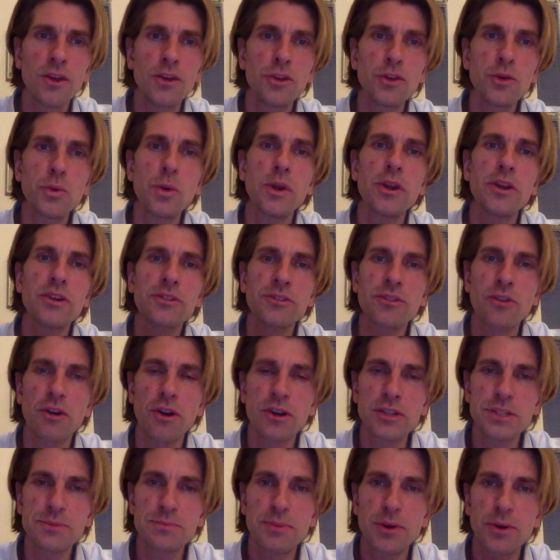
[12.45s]
You will not
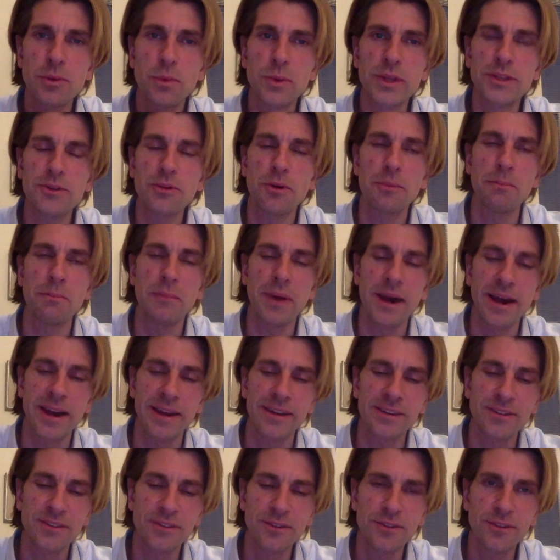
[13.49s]
grasp her with your
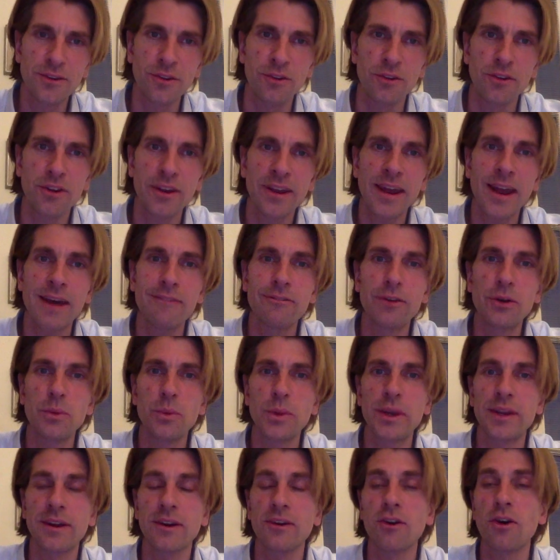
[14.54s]
mind or cover
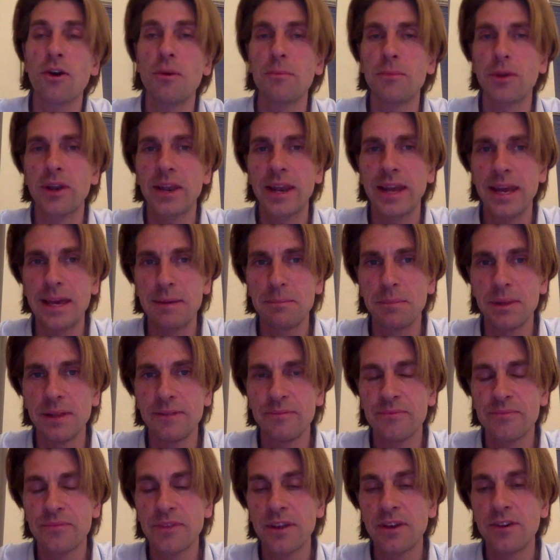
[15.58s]
with a common label,
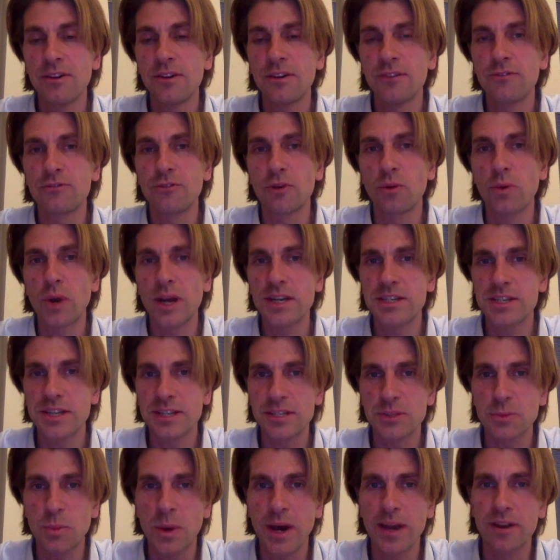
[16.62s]
for Russia
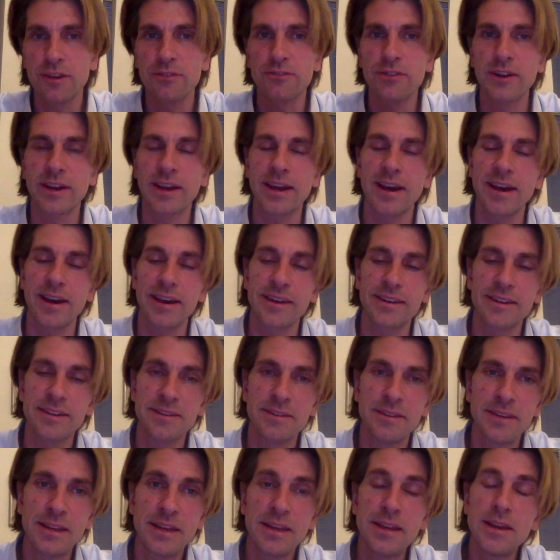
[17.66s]
is one of a kind.
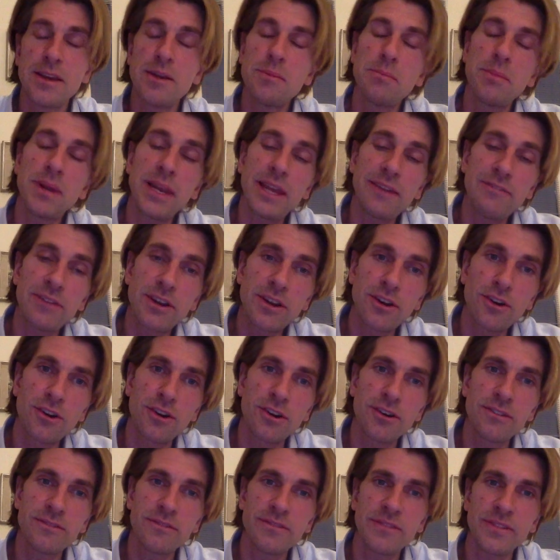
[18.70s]
Believe in
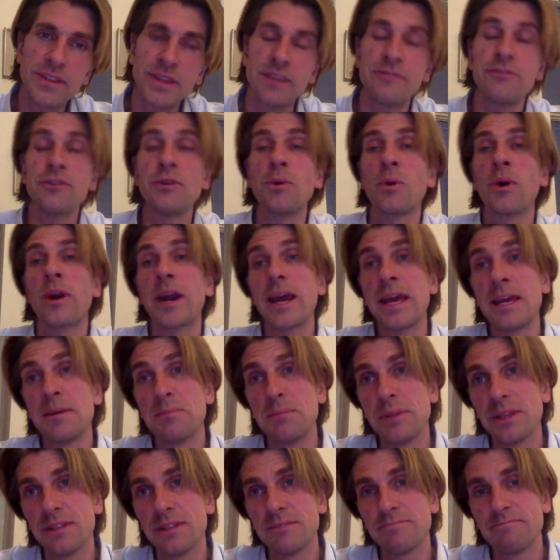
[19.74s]
her if you are
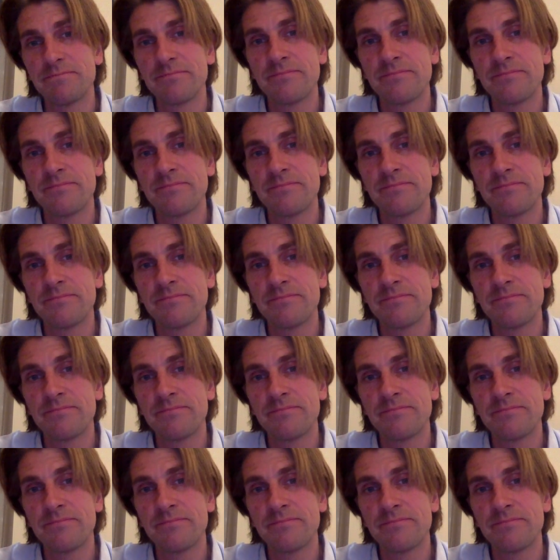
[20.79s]
able.